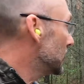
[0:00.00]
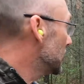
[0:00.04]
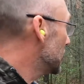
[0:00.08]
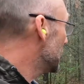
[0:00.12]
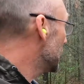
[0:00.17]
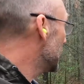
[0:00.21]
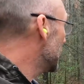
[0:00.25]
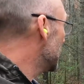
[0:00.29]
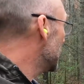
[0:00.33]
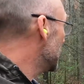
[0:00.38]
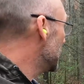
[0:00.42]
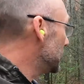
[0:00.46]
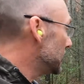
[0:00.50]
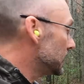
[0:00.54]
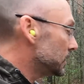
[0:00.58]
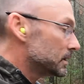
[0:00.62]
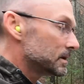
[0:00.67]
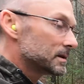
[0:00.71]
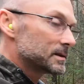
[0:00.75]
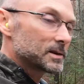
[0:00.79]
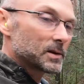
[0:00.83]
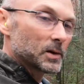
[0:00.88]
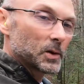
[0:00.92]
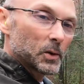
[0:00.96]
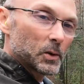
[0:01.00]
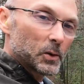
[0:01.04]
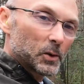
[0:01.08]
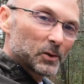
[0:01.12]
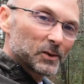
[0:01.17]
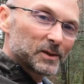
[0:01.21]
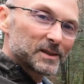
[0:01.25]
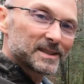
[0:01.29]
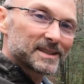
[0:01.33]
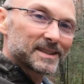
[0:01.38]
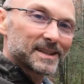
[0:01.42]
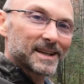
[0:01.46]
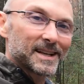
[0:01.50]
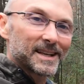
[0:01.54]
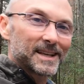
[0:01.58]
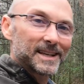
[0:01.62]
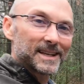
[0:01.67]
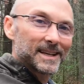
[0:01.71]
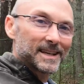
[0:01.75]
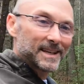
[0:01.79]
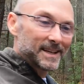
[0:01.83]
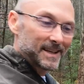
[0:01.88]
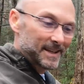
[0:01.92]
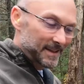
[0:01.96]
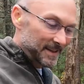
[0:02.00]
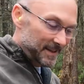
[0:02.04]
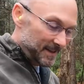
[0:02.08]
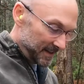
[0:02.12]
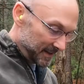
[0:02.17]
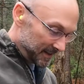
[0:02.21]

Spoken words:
ready to hold steady again.